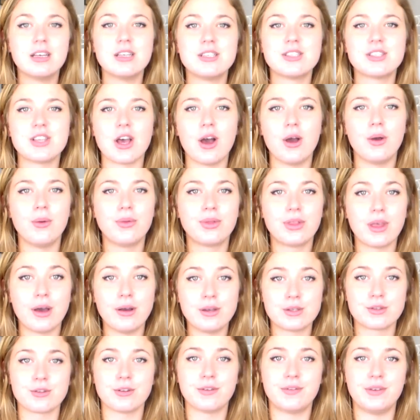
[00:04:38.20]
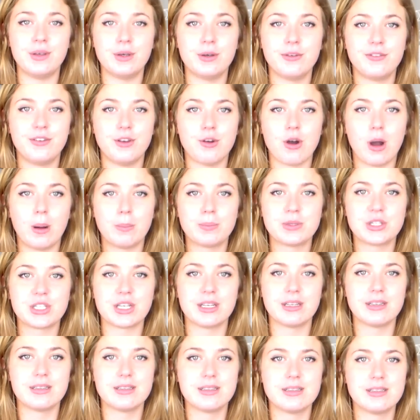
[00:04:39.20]
So those are a few of your
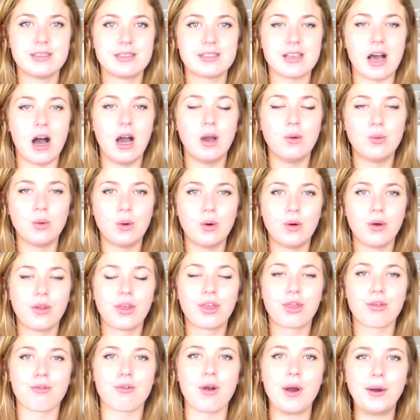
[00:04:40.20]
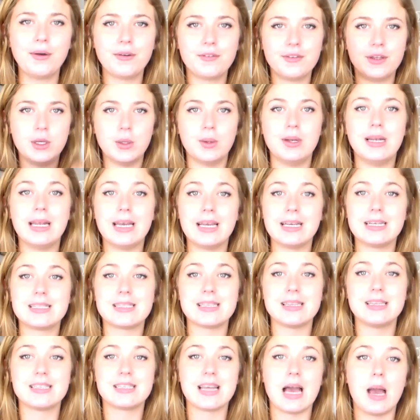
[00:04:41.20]
options. I will throw a few
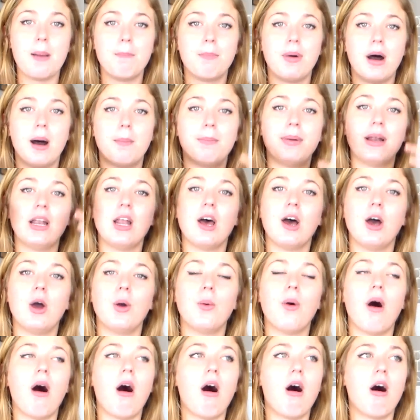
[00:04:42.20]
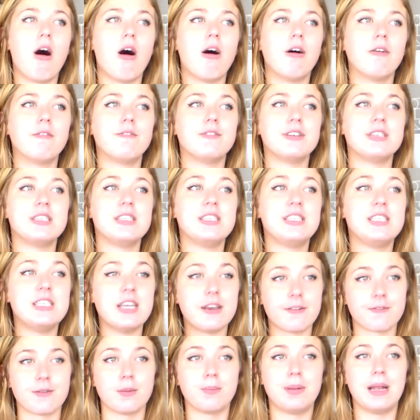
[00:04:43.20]
links in the down bar below of
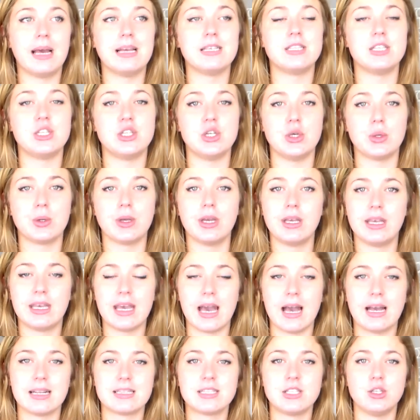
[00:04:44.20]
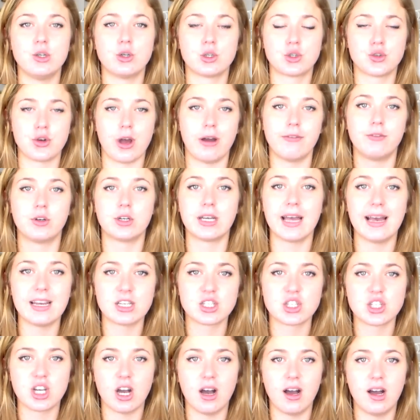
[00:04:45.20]
different places you can get your travel
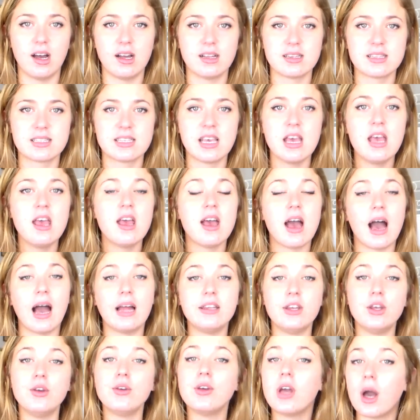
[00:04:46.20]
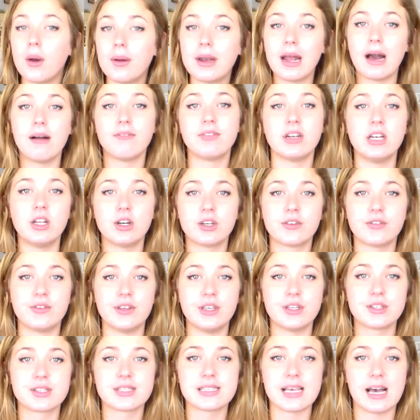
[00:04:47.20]
cash cards, and you can go and have a look for
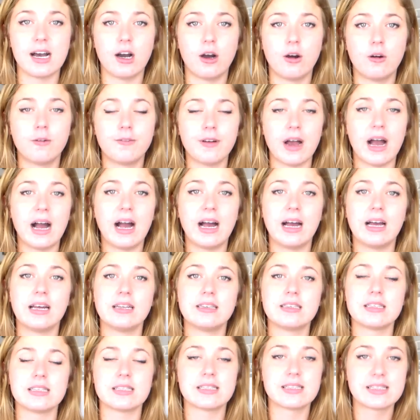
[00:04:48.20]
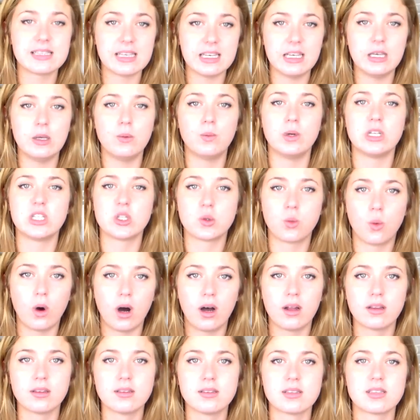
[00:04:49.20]
yourself and see which
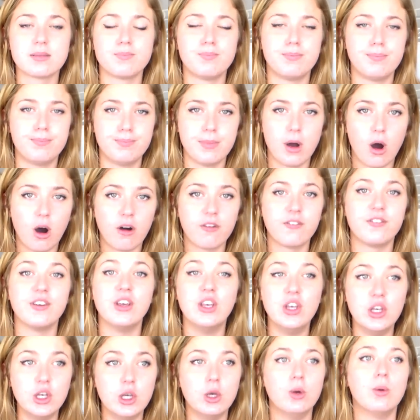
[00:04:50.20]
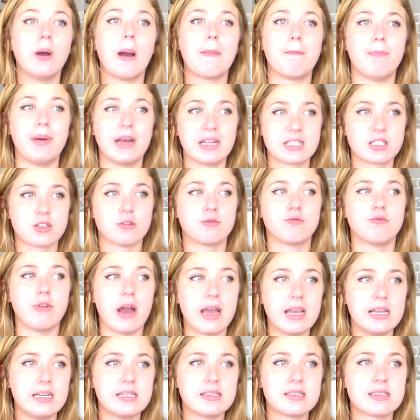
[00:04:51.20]
ones offer you a better
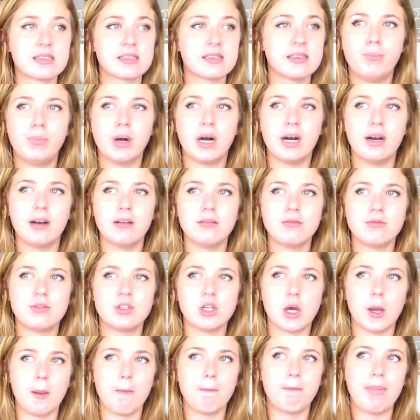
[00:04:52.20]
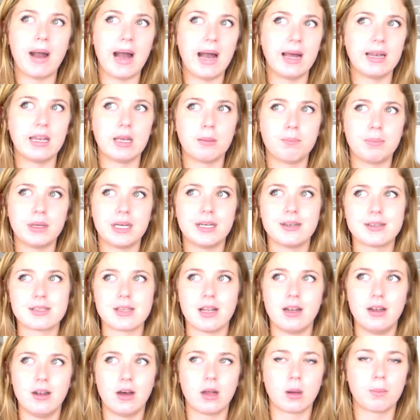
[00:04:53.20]
rate. But don't panic, because
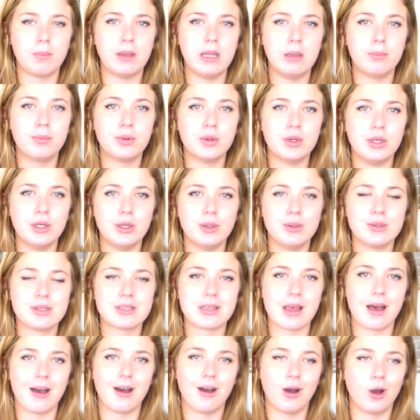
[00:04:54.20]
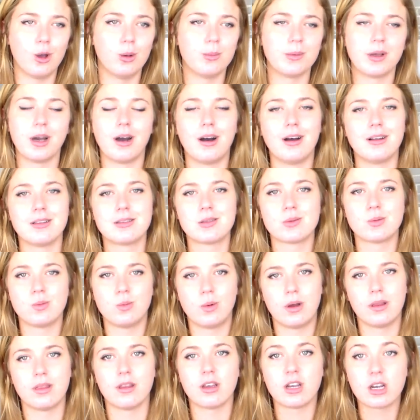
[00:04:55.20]
a lot of people use their home cards
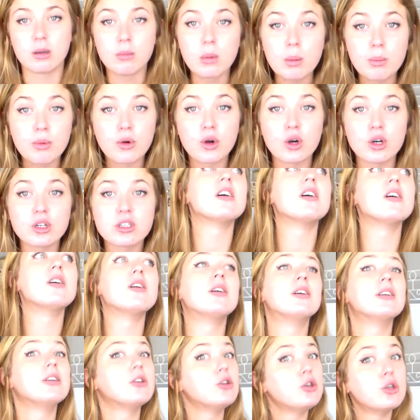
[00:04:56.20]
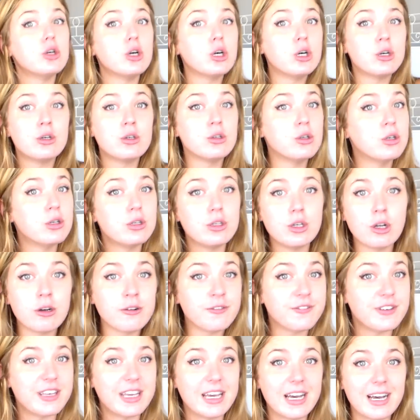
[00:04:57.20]
when they come abroad. So no
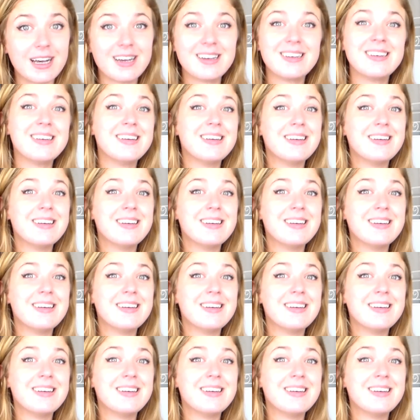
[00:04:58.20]
fear.